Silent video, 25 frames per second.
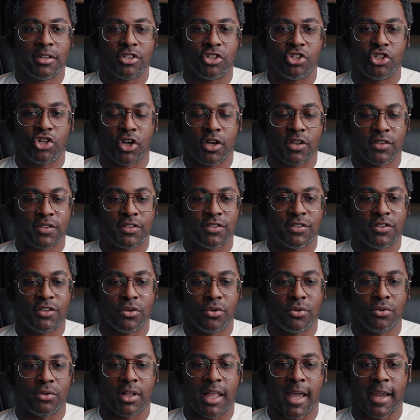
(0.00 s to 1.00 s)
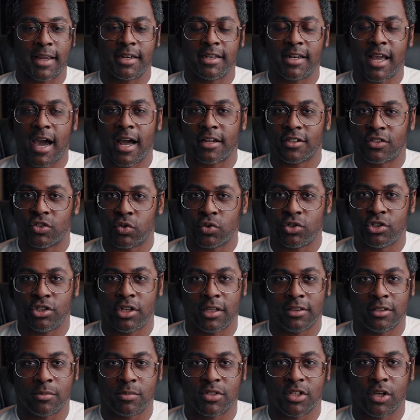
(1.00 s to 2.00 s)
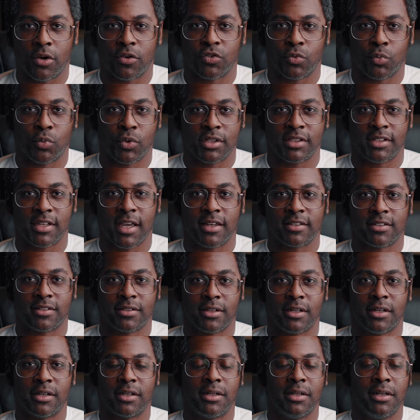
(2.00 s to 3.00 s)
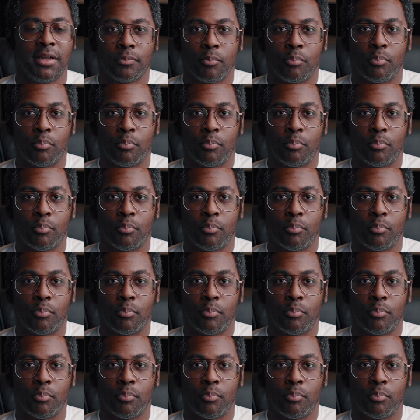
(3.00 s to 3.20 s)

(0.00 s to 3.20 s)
just to like not associate themselves with Tesla.